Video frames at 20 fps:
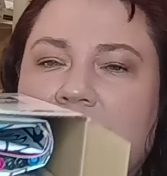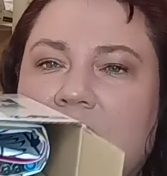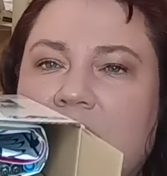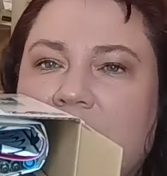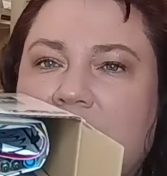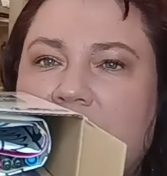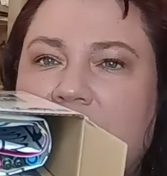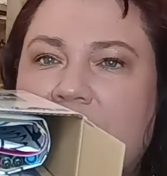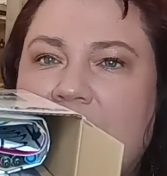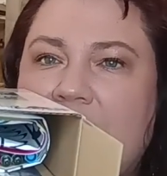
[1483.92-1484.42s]

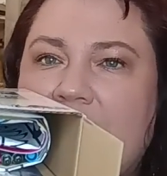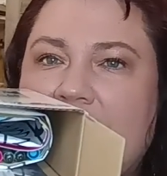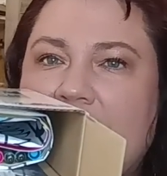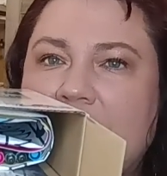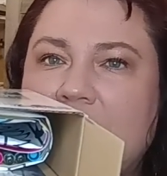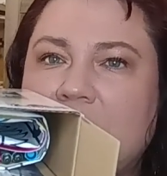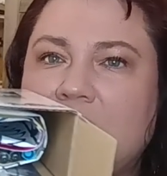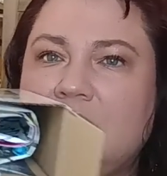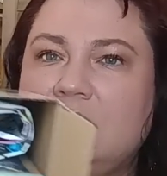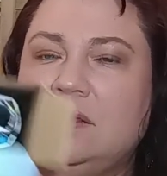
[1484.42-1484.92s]
Look at
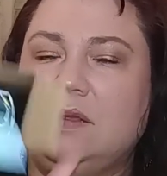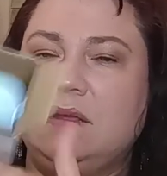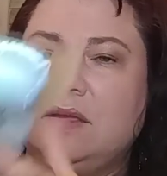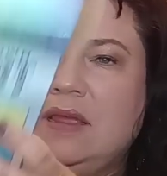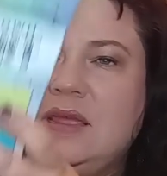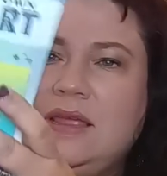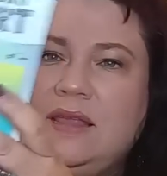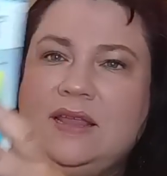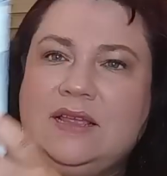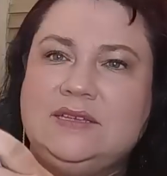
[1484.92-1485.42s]
that.
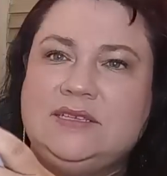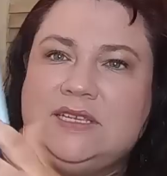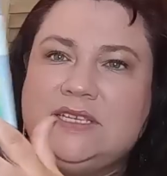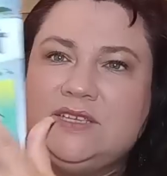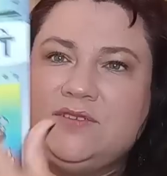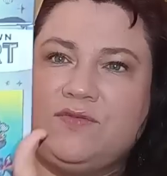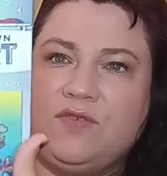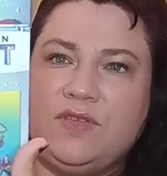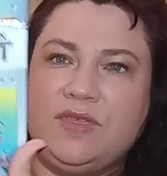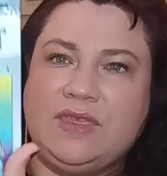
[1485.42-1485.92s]
And this
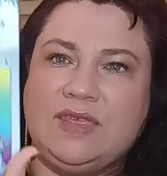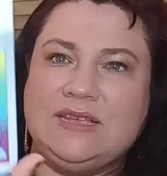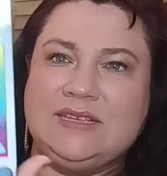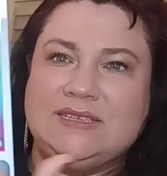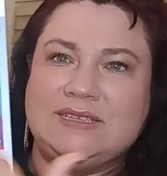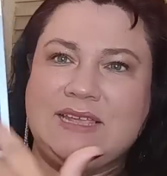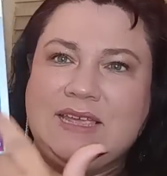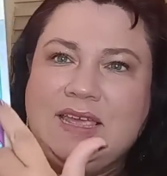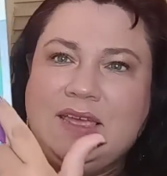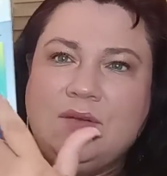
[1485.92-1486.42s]
is for
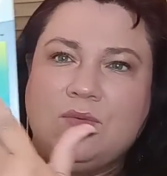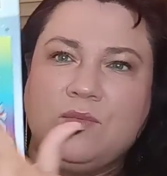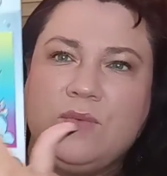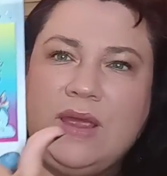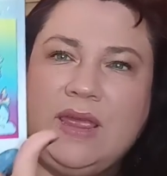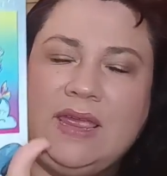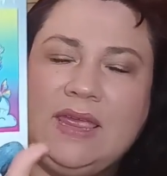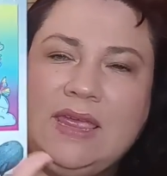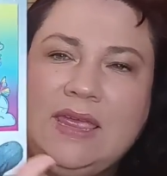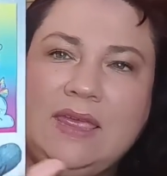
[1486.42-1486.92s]
this kit
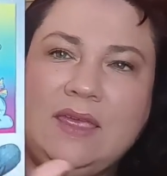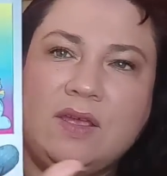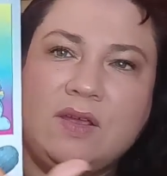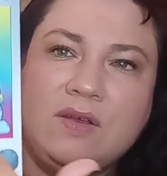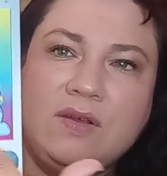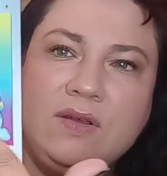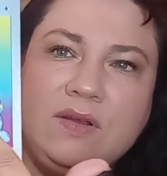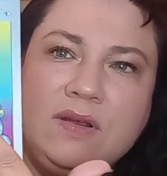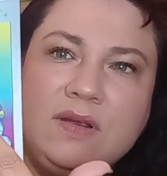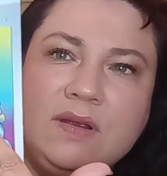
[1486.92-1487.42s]
right
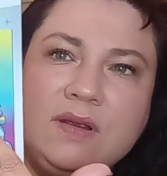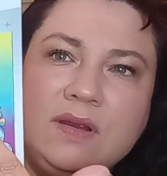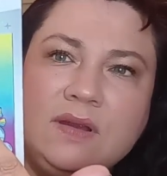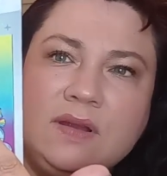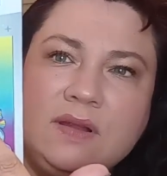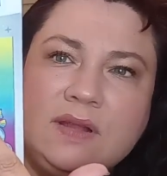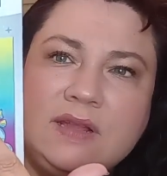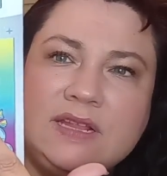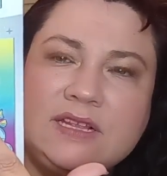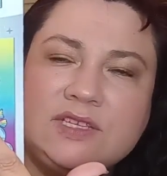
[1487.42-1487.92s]
here,
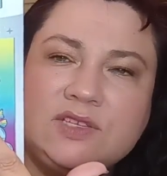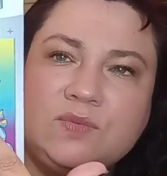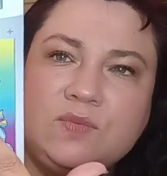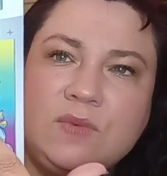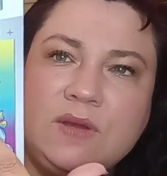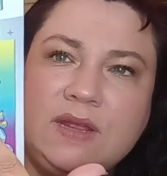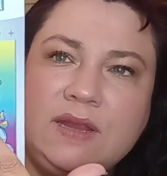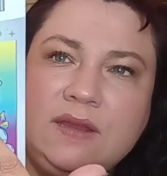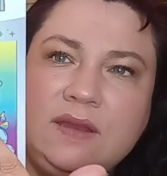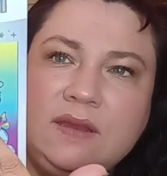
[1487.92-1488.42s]
this
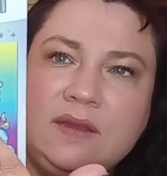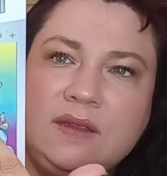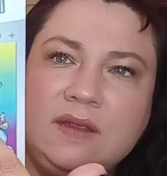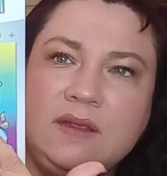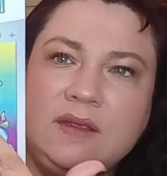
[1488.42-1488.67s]
one.